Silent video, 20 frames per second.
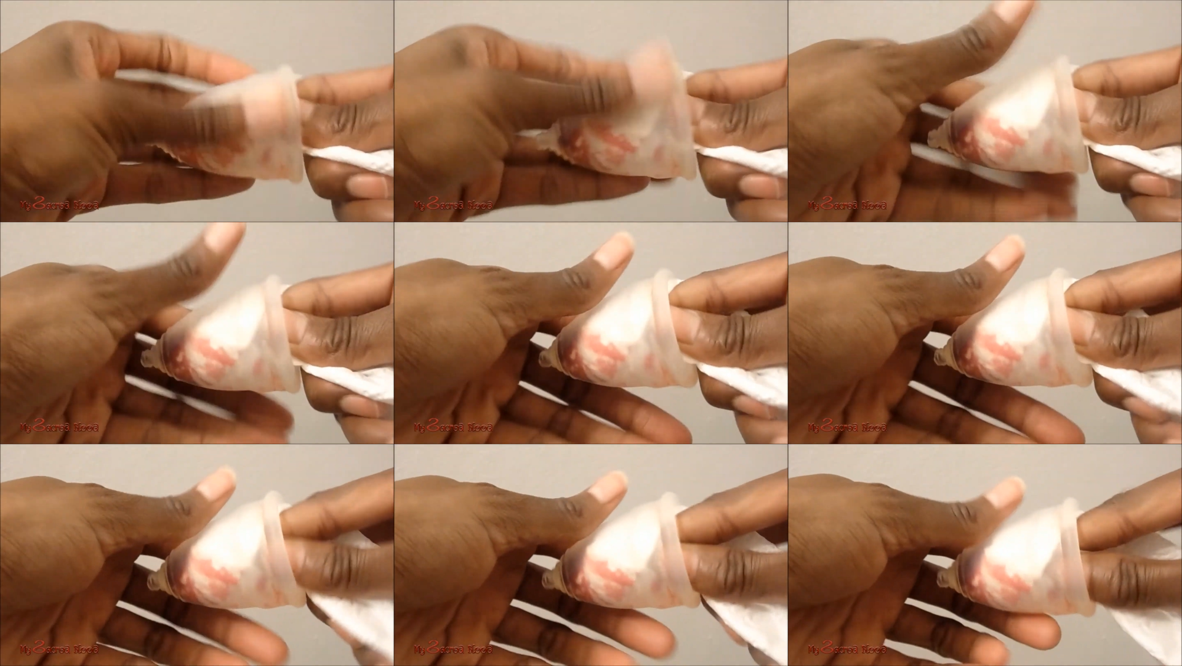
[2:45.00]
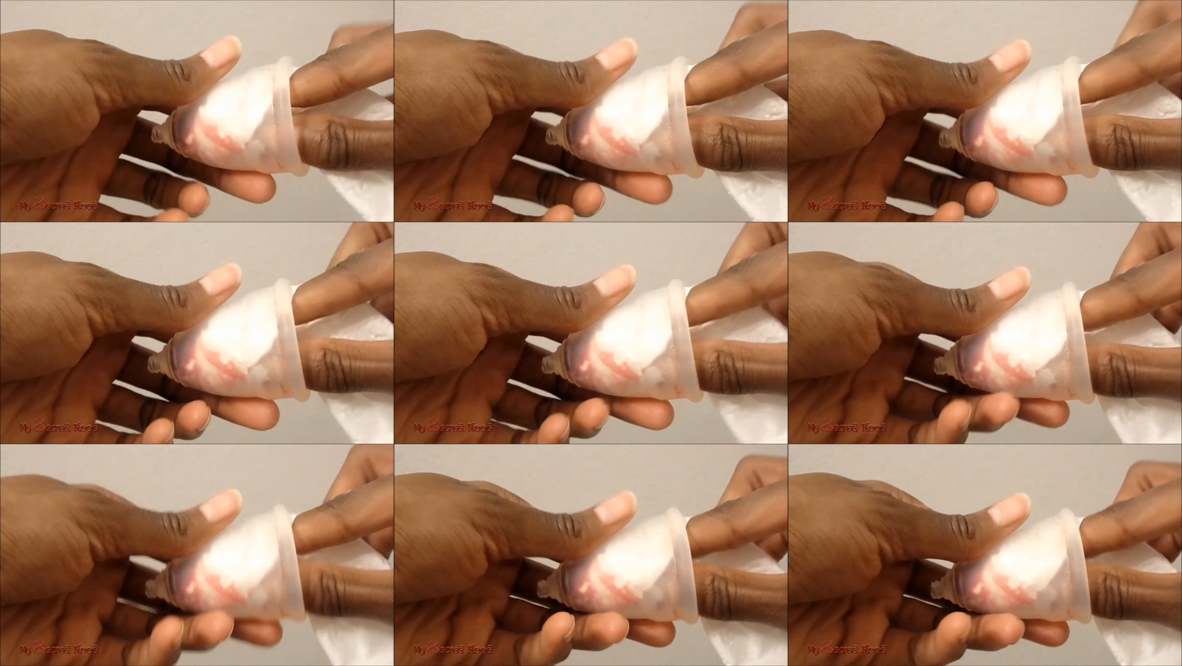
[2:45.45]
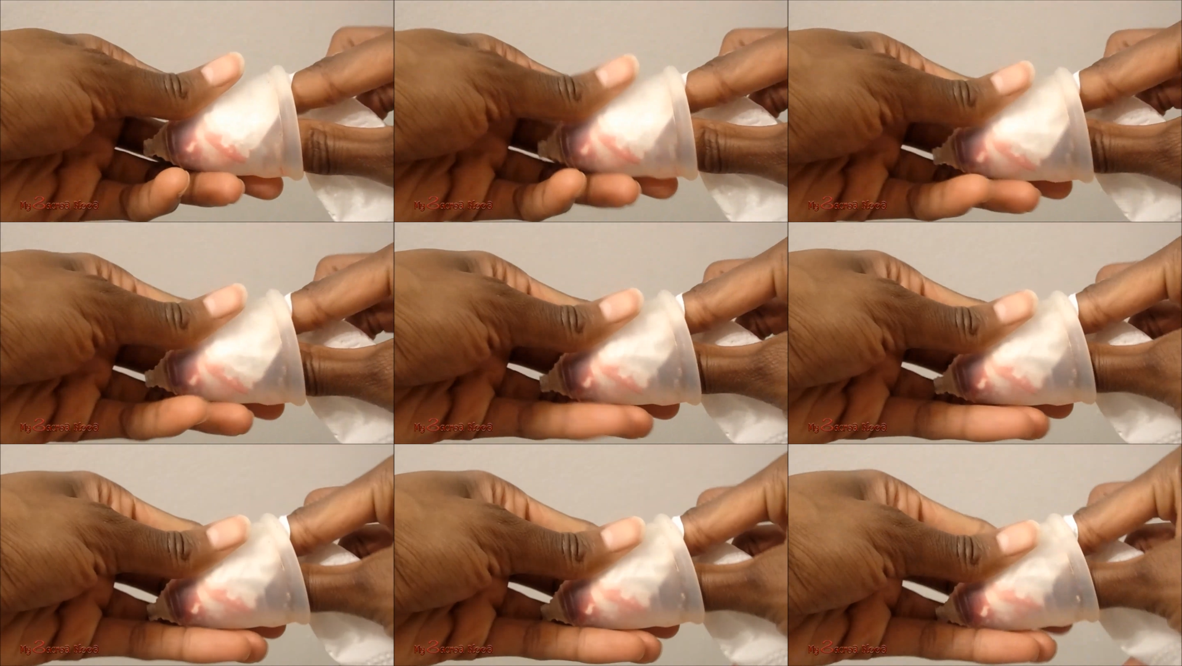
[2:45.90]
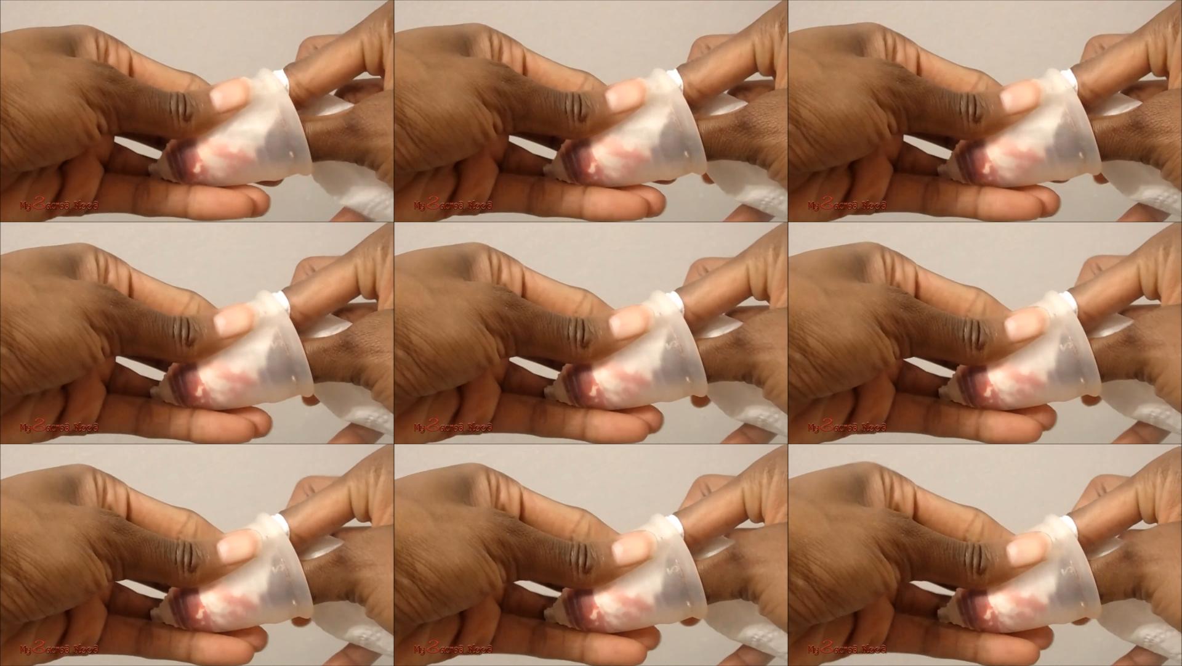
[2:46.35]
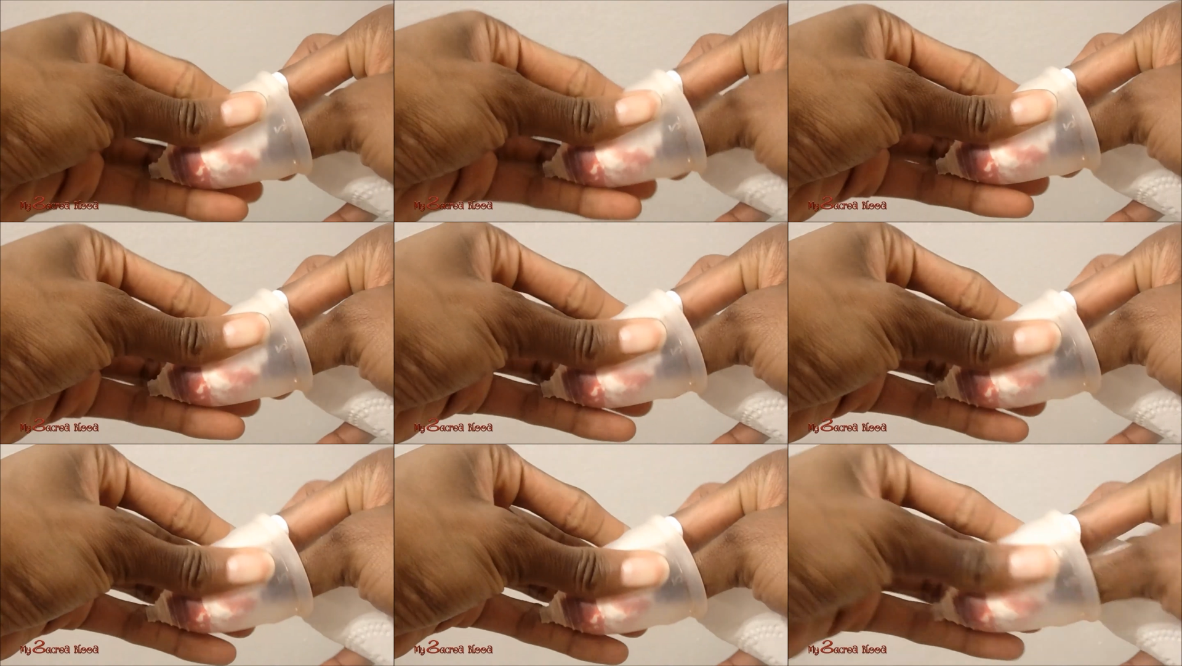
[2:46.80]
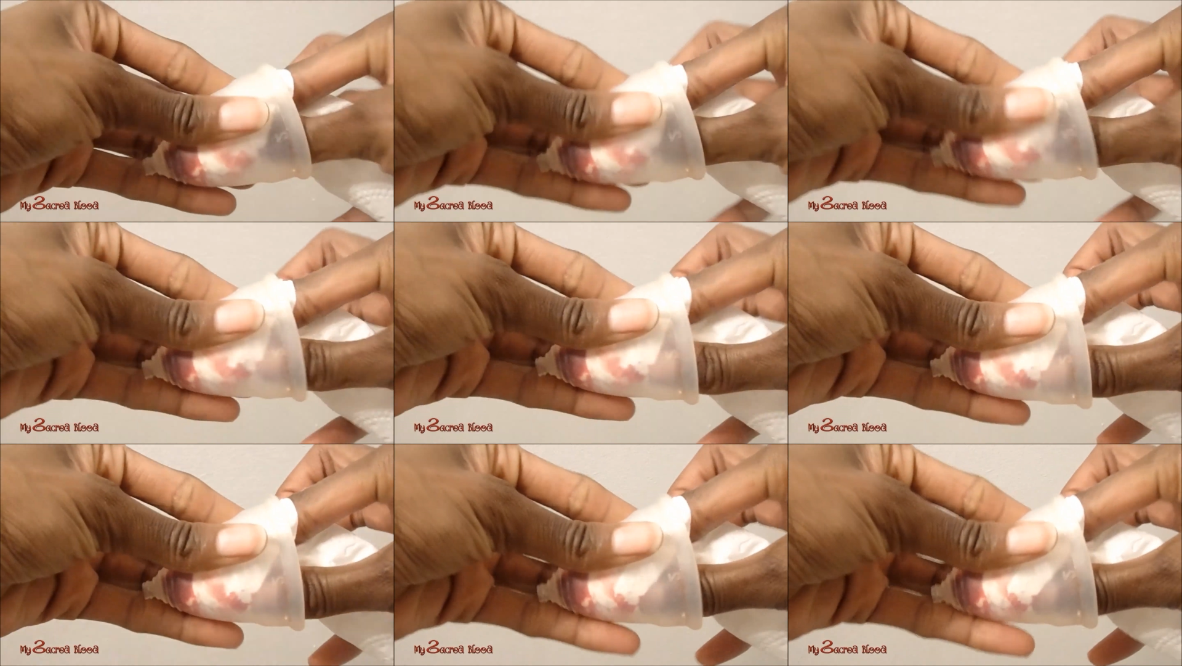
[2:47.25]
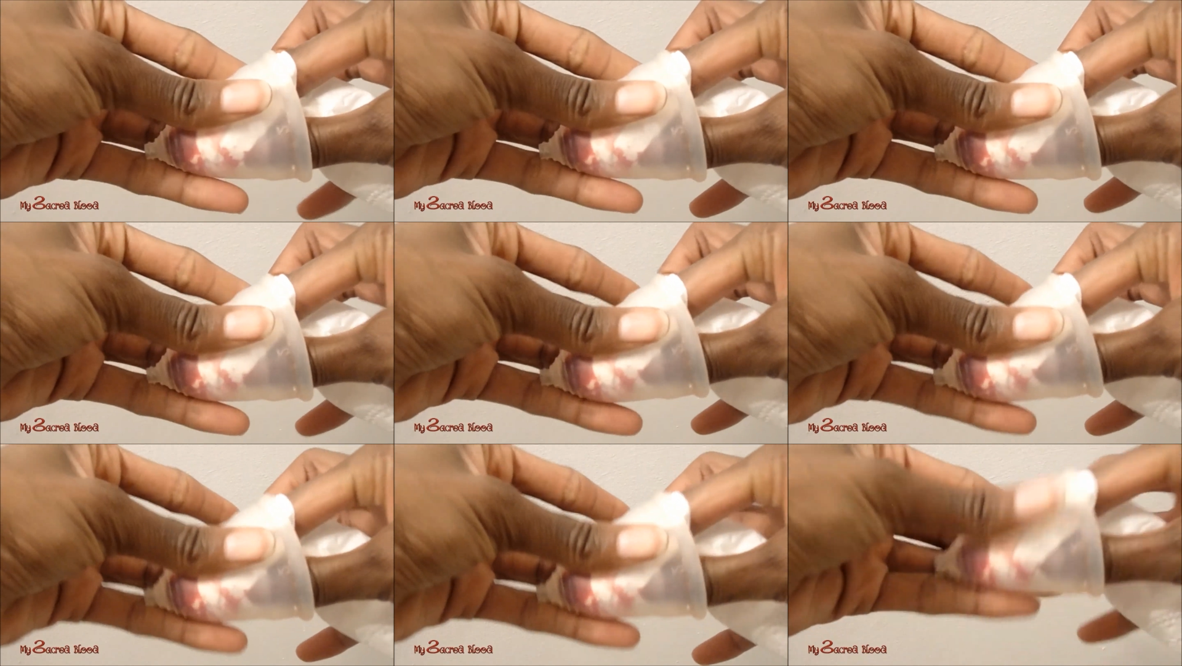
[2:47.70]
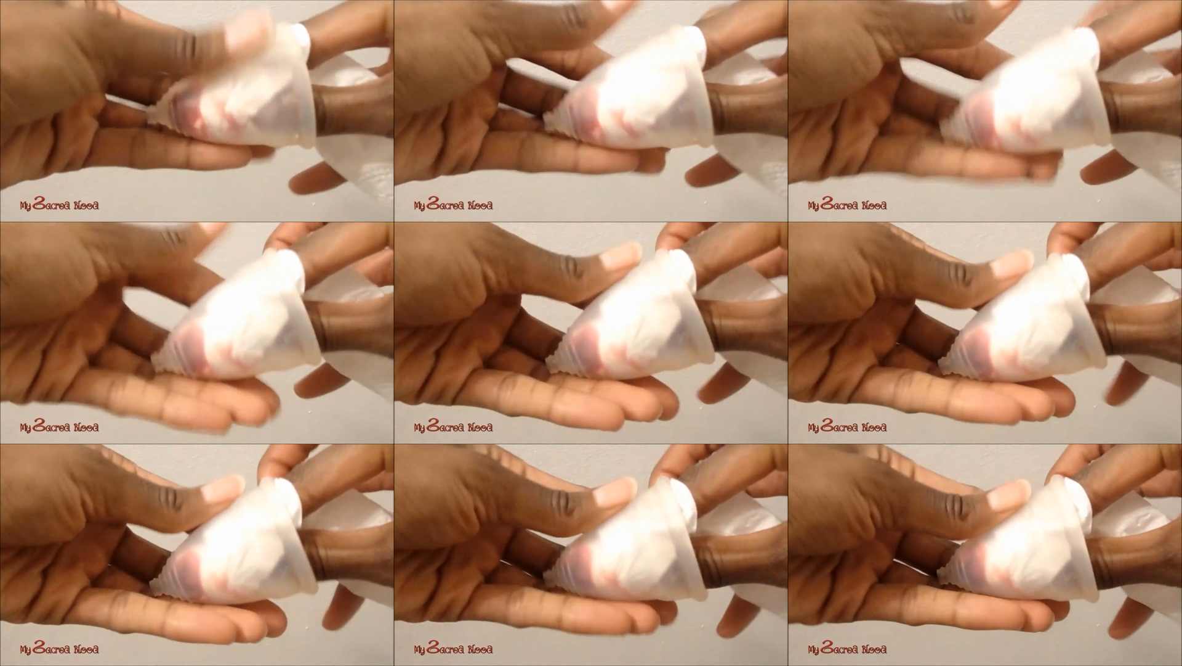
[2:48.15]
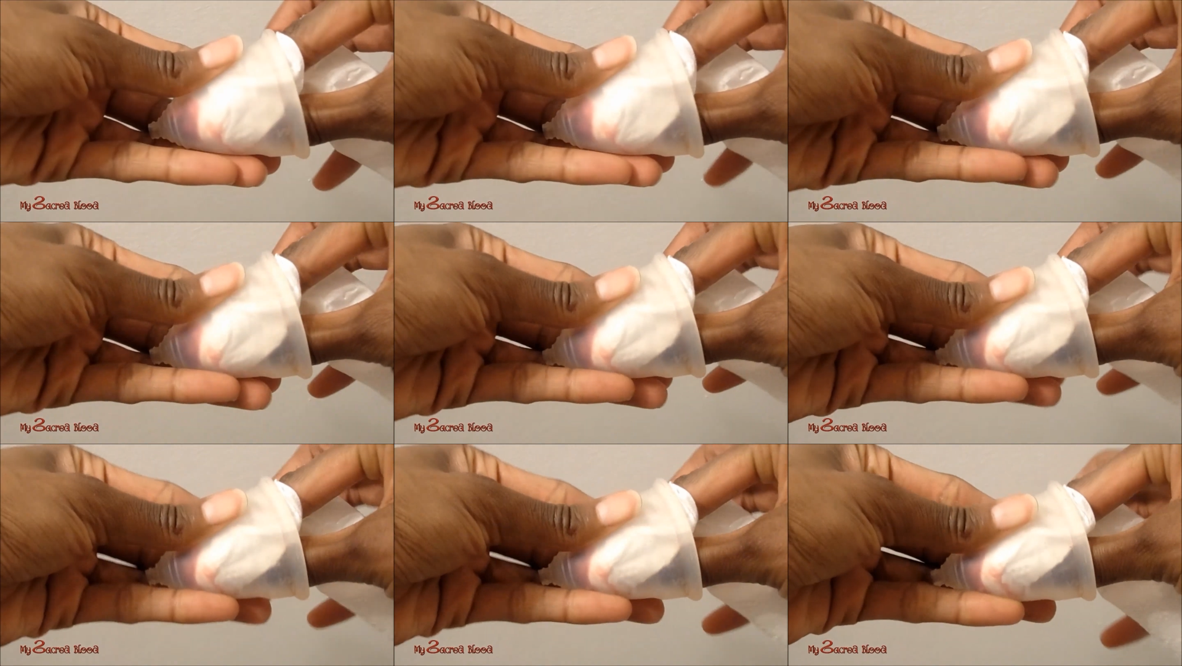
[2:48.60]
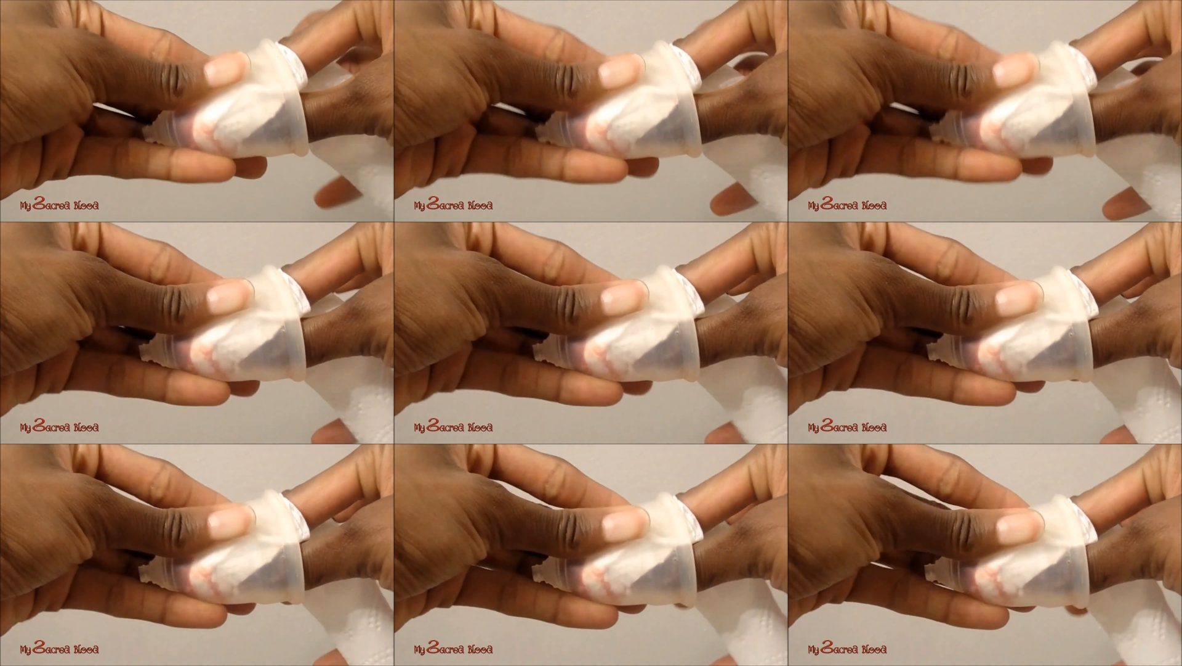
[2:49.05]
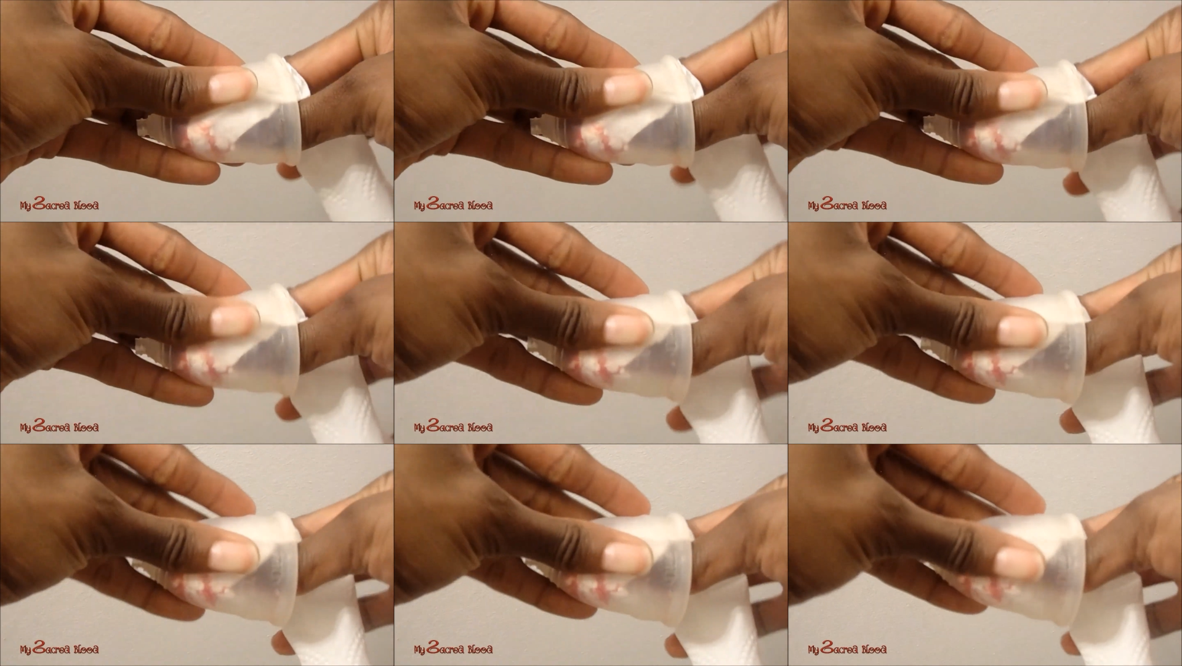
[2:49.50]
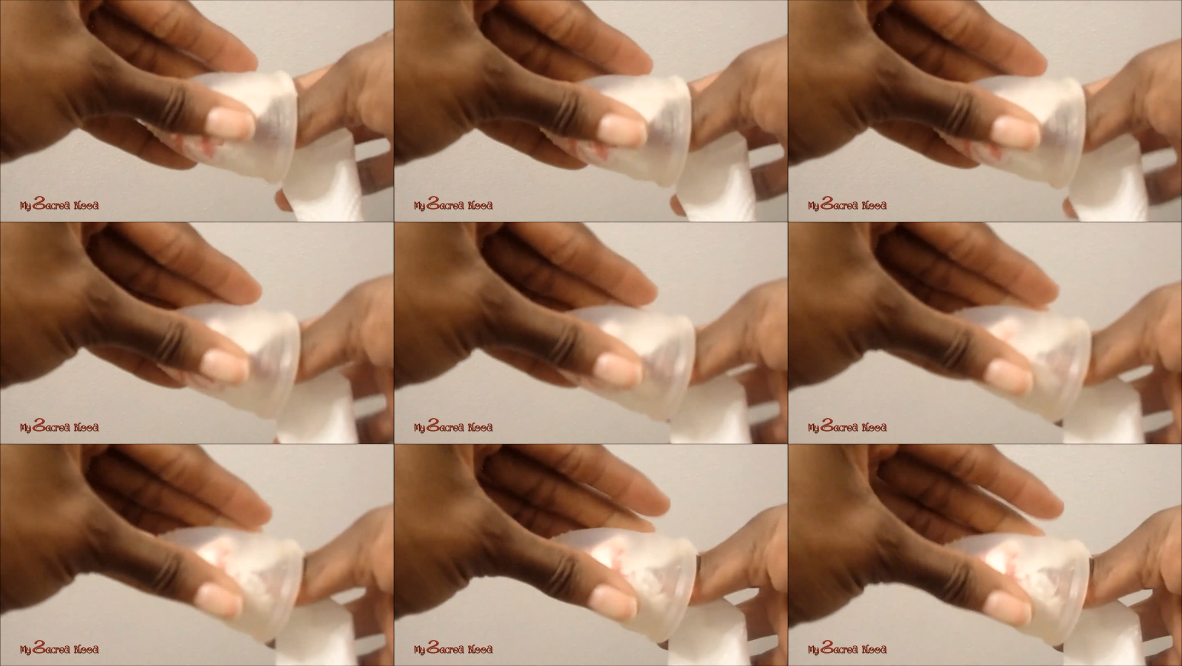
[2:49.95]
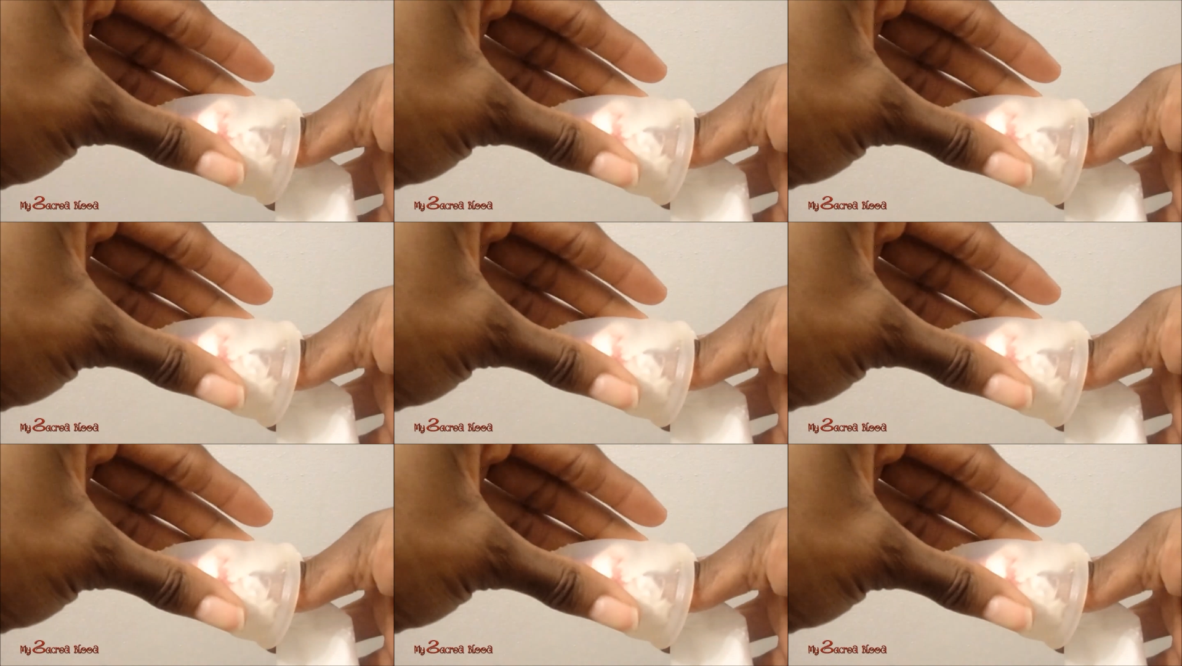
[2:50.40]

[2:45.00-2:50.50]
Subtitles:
[unreadable: no face in view]